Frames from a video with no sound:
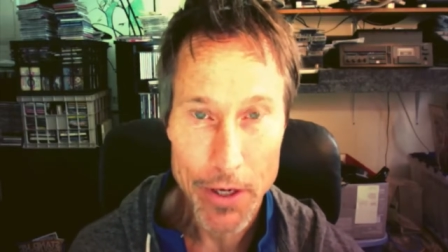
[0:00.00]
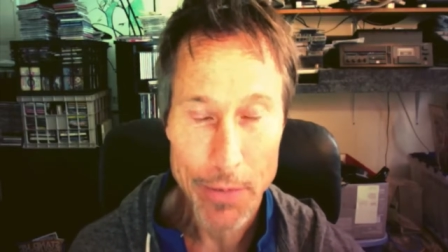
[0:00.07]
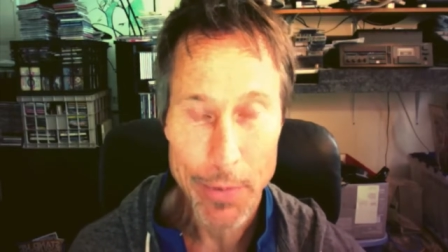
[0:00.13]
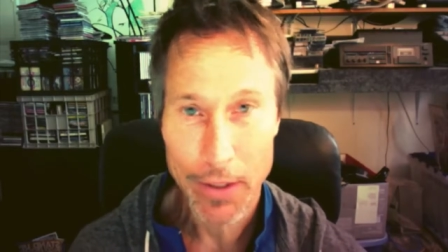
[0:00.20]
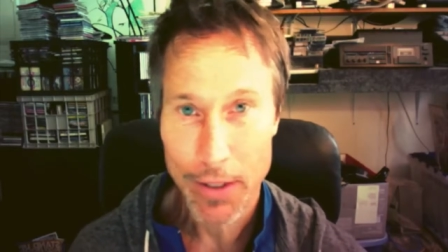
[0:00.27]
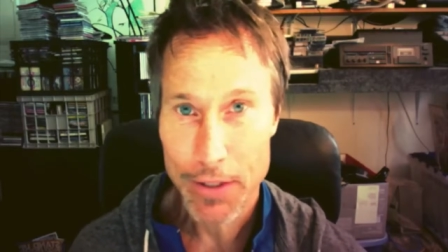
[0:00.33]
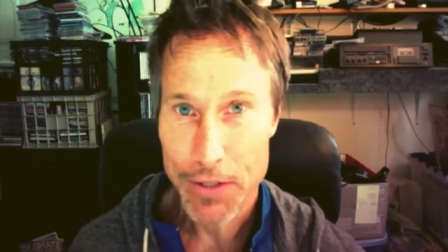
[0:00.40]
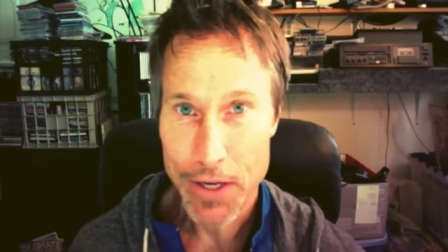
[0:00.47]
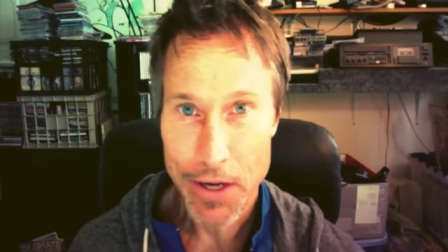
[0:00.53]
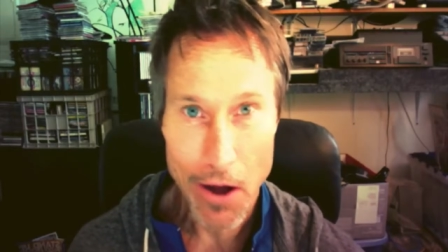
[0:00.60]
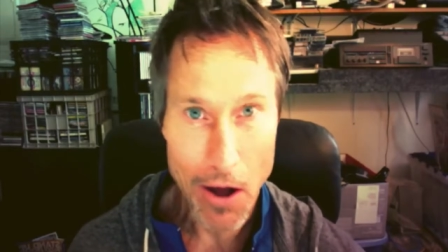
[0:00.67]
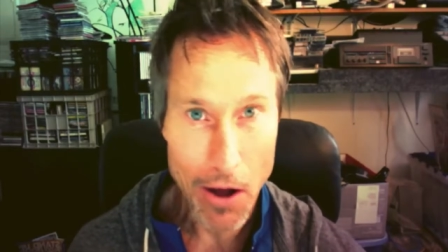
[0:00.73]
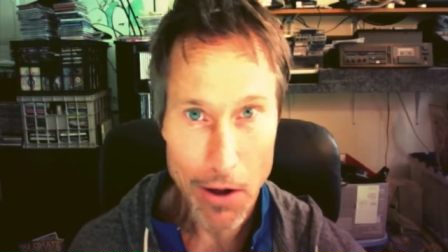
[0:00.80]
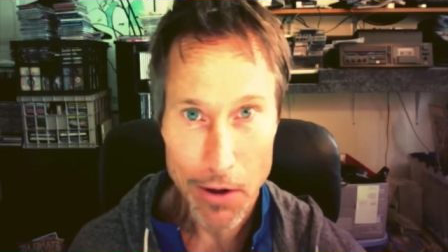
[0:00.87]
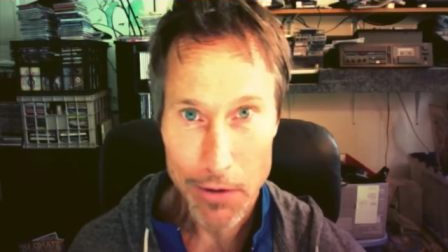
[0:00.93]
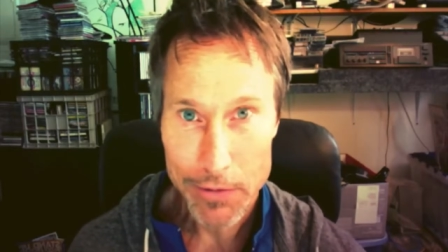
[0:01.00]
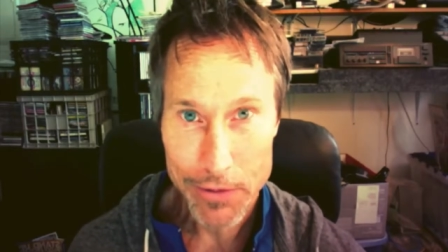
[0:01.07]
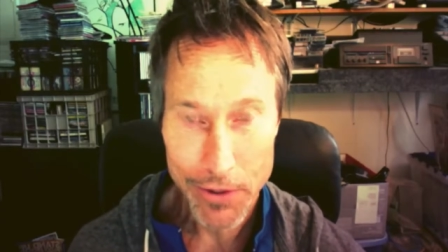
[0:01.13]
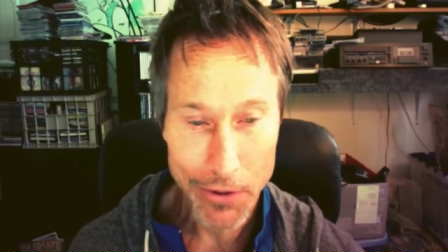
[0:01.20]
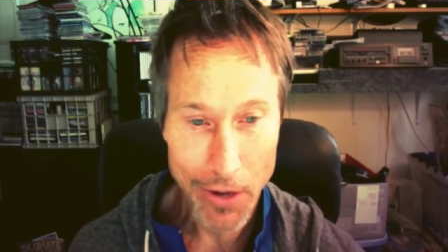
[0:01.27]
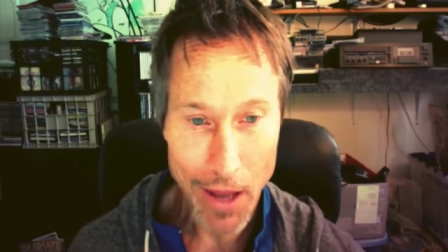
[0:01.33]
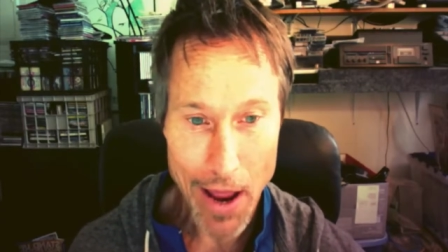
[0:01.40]
You've been listening all
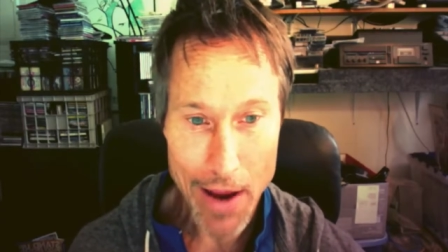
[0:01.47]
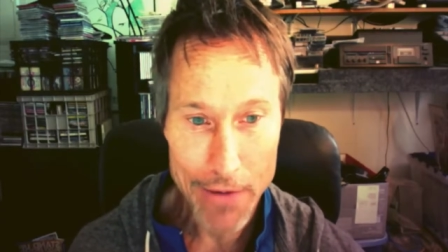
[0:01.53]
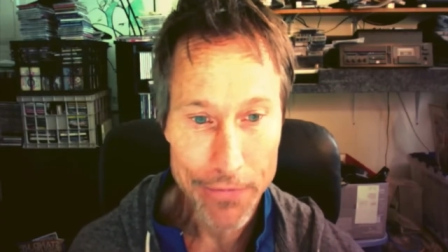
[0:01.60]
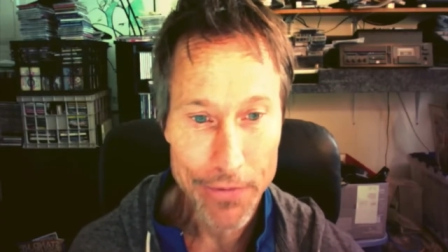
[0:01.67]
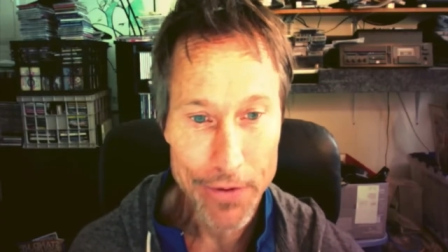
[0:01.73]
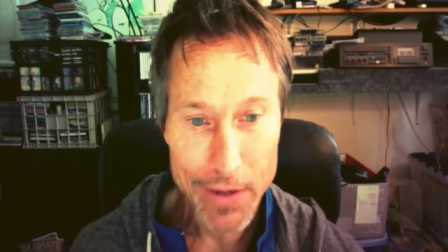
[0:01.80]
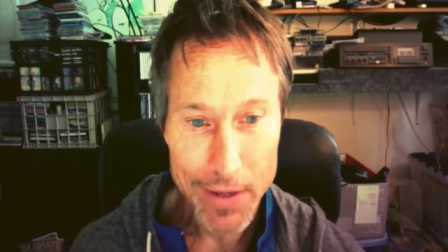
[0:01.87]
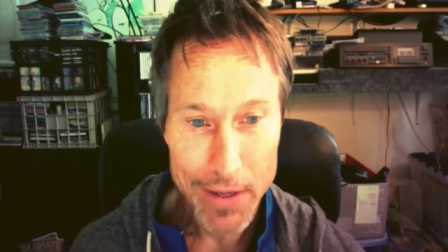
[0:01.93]
your life.